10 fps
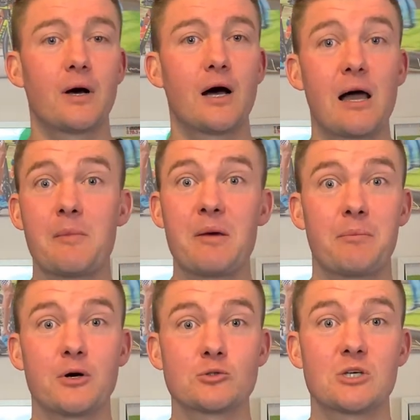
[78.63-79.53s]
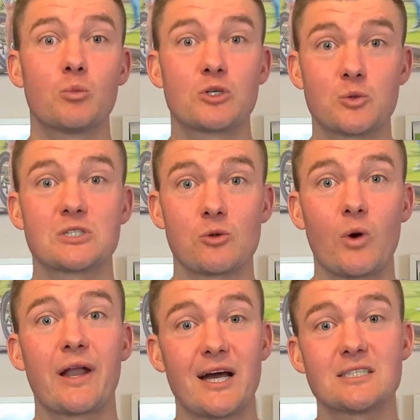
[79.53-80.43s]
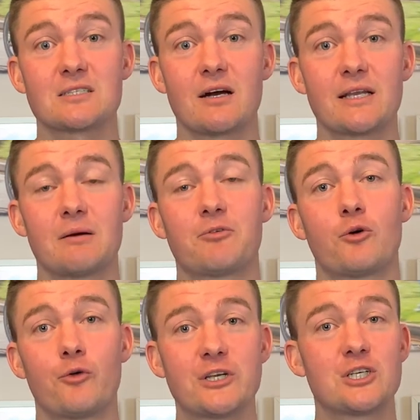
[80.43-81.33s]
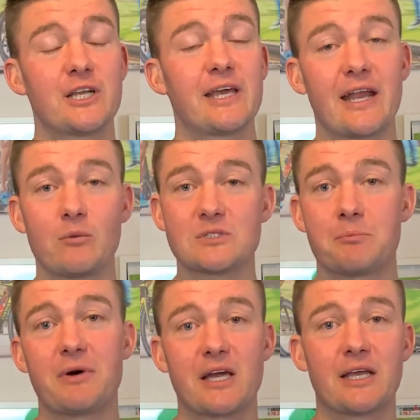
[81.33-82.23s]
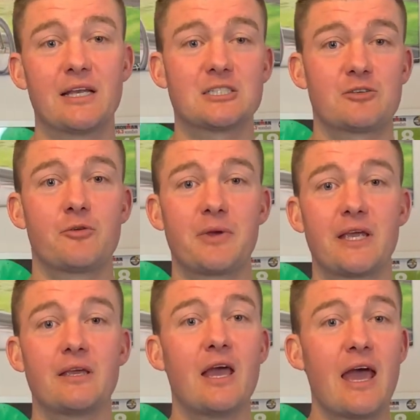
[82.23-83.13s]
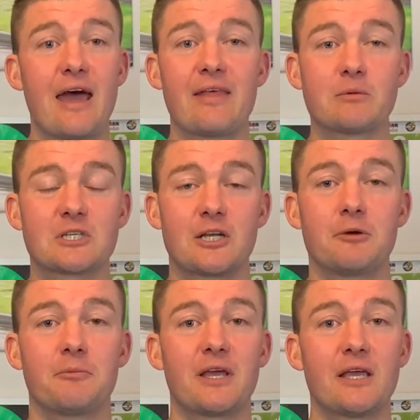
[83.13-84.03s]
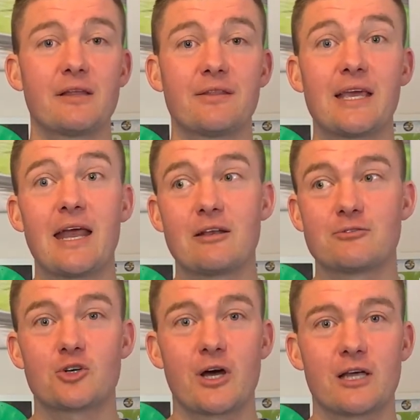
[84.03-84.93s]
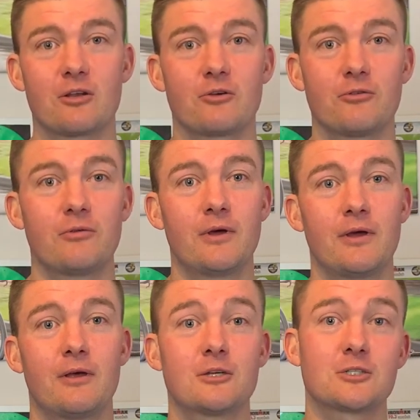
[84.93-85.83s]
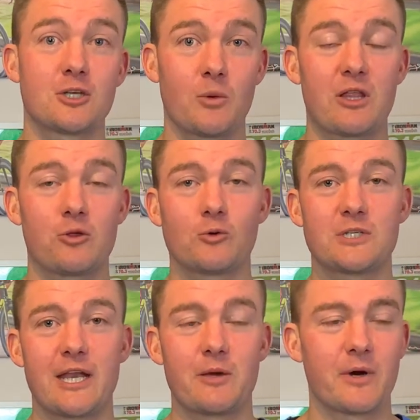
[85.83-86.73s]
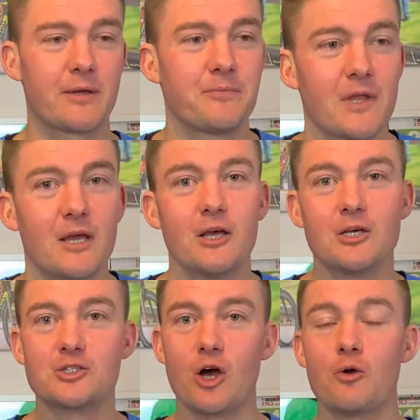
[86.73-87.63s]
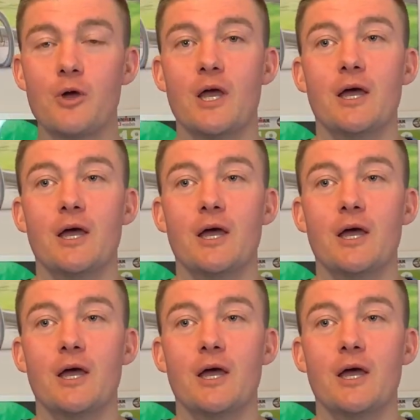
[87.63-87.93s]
Ironman Bolton, which was the one I'd signed up for originally, and it was a bucket list for me, and that was going to be the end of triathlon, so I thought anyway. So